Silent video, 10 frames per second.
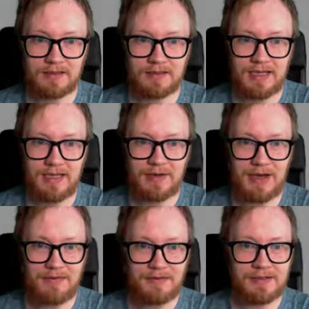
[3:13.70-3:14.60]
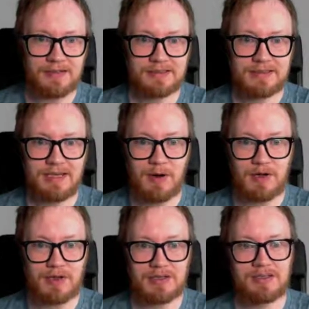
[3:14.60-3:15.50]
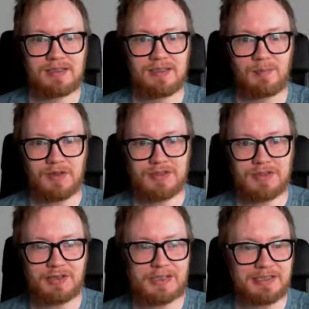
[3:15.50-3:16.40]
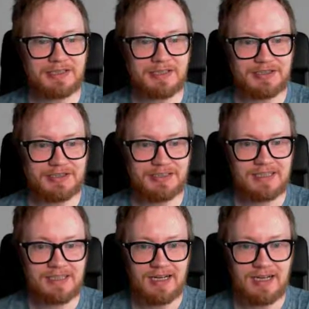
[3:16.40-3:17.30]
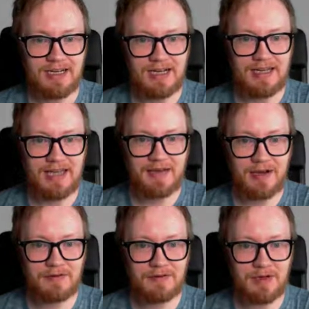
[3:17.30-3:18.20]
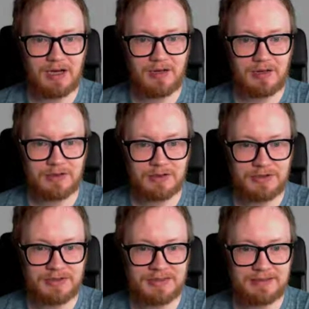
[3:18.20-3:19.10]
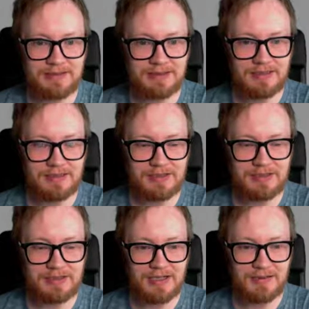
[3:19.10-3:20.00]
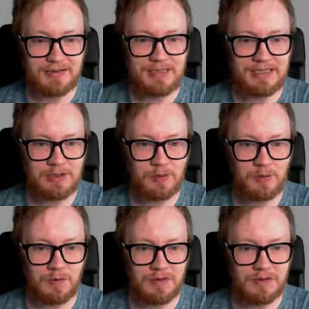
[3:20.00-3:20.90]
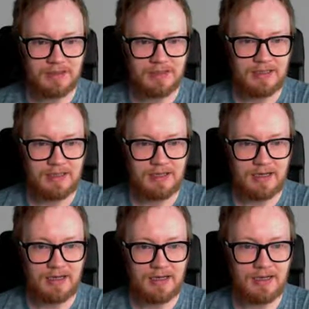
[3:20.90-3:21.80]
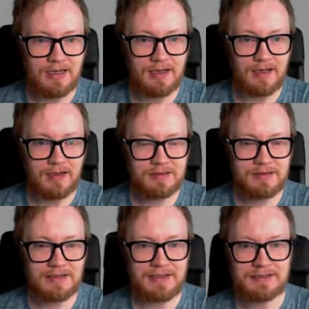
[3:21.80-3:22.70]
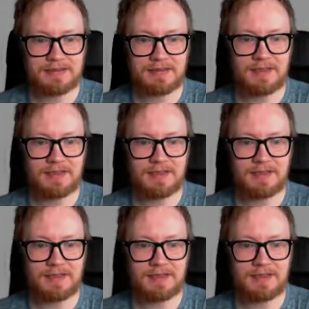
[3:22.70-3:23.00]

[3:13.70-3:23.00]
here you have Scibour Miniatures, and here you have a lot of like really cool alternate